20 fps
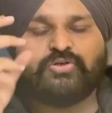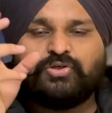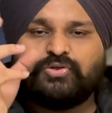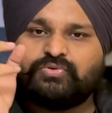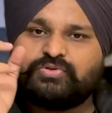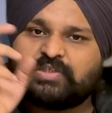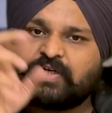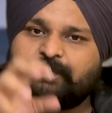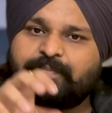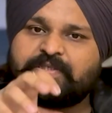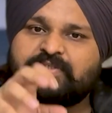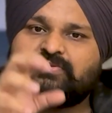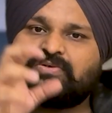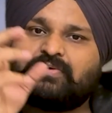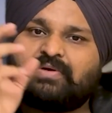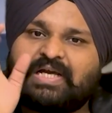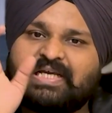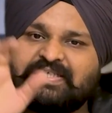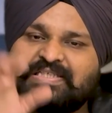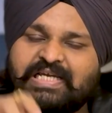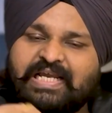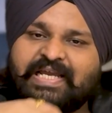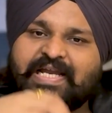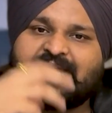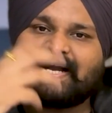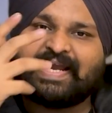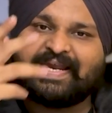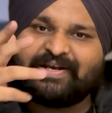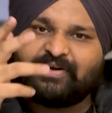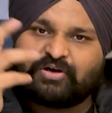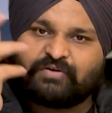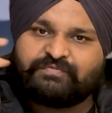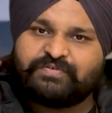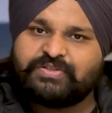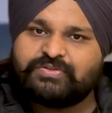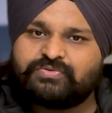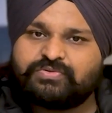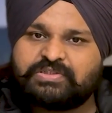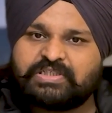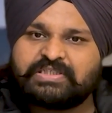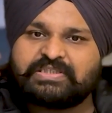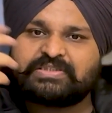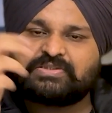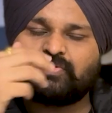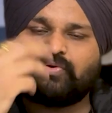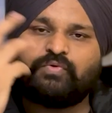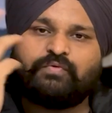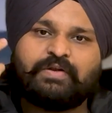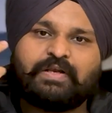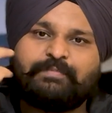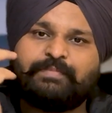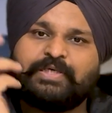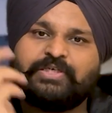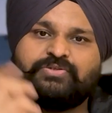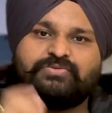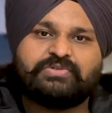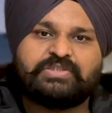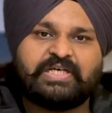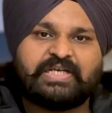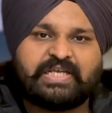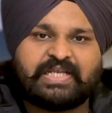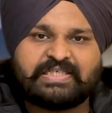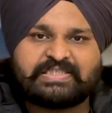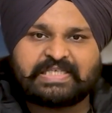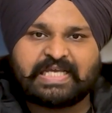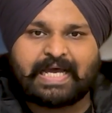user persona is like kind of users who will be using this